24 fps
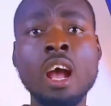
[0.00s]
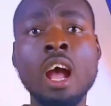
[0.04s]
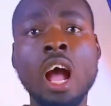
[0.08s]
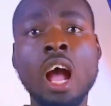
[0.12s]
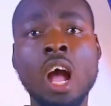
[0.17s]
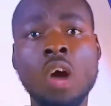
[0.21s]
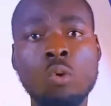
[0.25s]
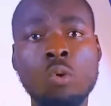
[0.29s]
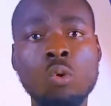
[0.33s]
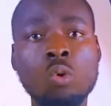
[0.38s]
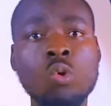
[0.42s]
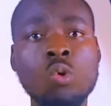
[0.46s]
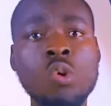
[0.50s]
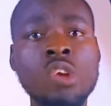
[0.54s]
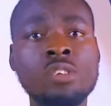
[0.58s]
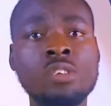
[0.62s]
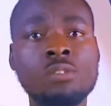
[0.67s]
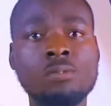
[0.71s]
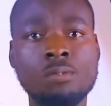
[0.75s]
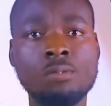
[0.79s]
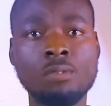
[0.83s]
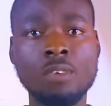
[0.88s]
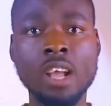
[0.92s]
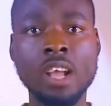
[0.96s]
I always
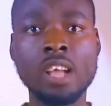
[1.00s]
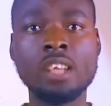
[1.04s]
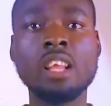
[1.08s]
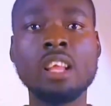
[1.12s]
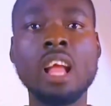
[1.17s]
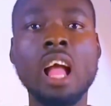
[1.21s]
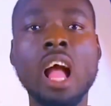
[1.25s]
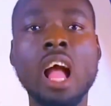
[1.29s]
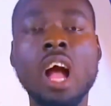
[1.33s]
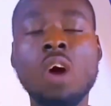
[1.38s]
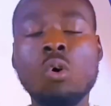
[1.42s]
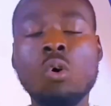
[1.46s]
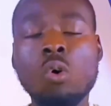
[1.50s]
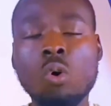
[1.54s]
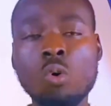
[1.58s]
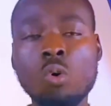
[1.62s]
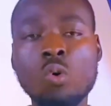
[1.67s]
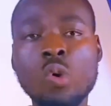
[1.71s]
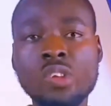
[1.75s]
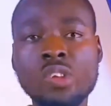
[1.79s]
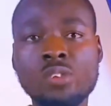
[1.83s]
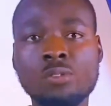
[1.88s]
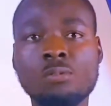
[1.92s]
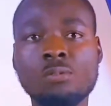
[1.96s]
find
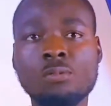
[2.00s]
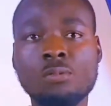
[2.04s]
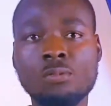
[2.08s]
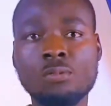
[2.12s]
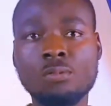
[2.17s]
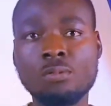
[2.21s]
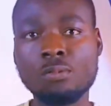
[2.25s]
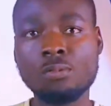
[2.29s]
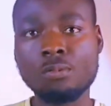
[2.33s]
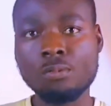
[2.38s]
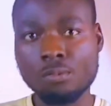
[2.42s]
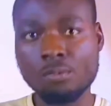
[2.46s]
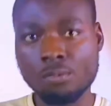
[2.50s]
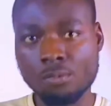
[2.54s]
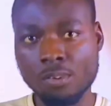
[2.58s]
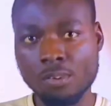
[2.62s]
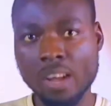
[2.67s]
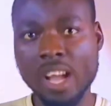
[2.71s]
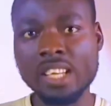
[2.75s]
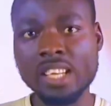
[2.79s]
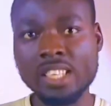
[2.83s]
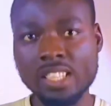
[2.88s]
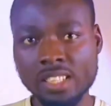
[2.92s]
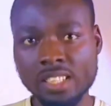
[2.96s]

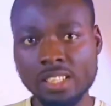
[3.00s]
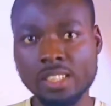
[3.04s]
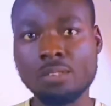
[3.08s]
it